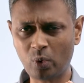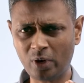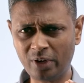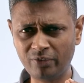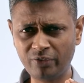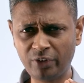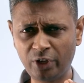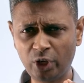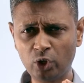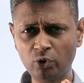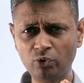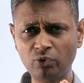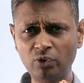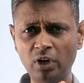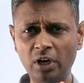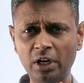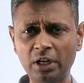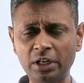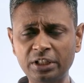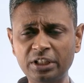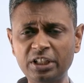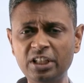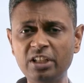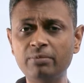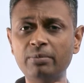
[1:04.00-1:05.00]
one way of
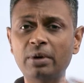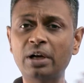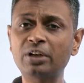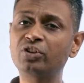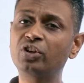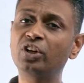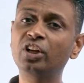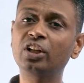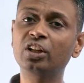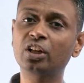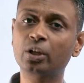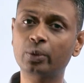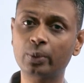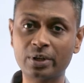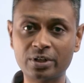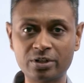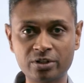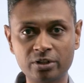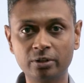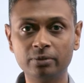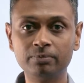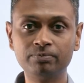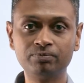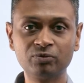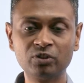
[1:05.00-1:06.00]
reimagining the
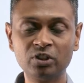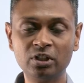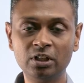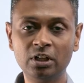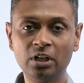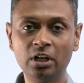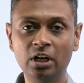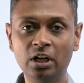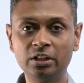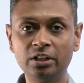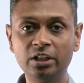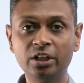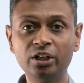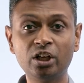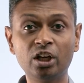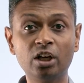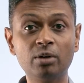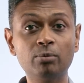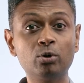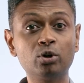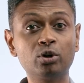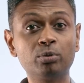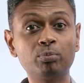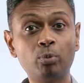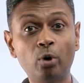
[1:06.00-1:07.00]
question thinking
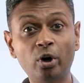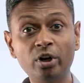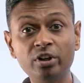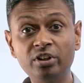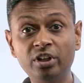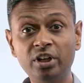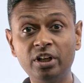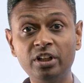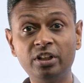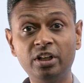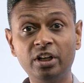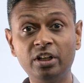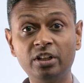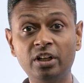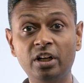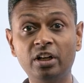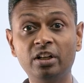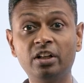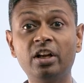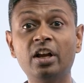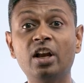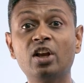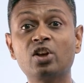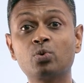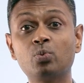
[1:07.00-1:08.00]
about
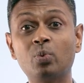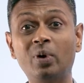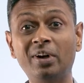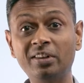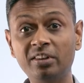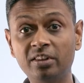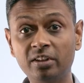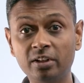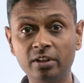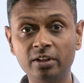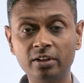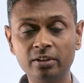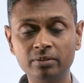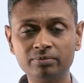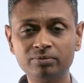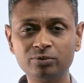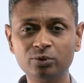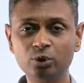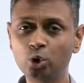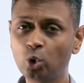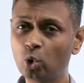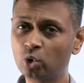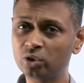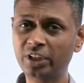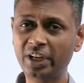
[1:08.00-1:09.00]
0.3333 as one third.
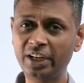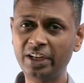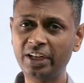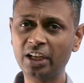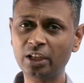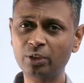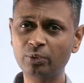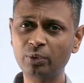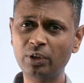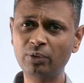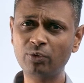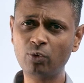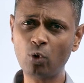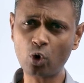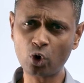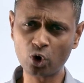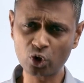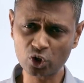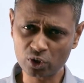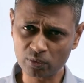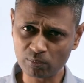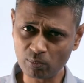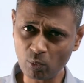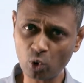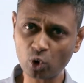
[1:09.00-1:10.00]
Those ideas will
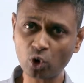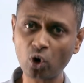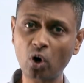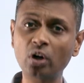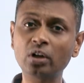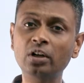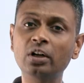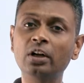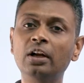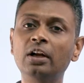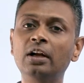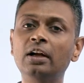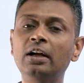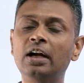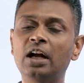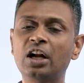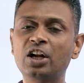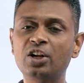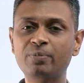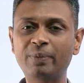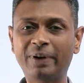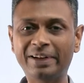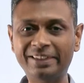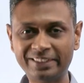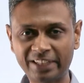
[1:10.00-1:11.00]
focus more on
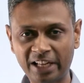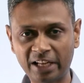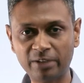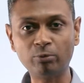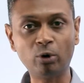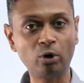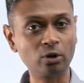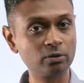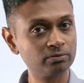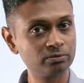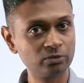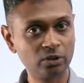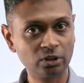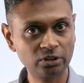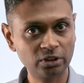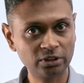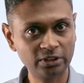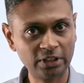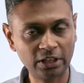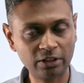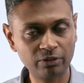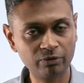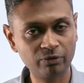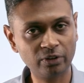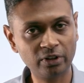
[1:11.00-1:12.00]
and spend time. So
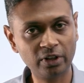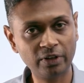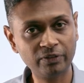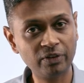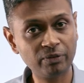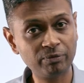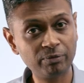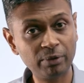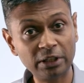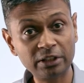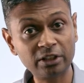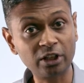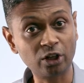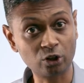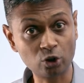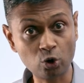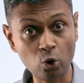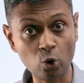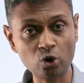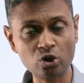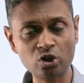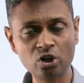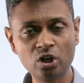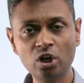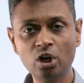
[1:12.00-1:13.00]
that, that we built that
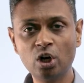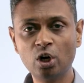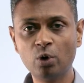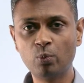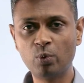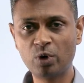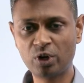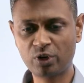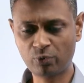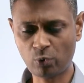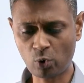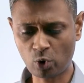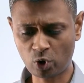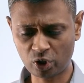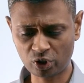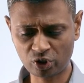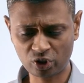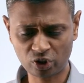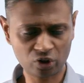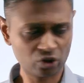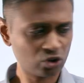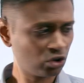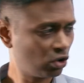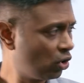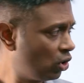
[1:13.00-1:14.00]
course, which
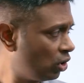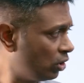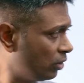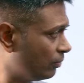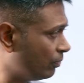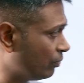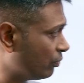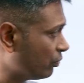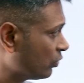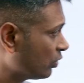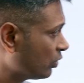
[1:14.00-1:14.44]
focuses on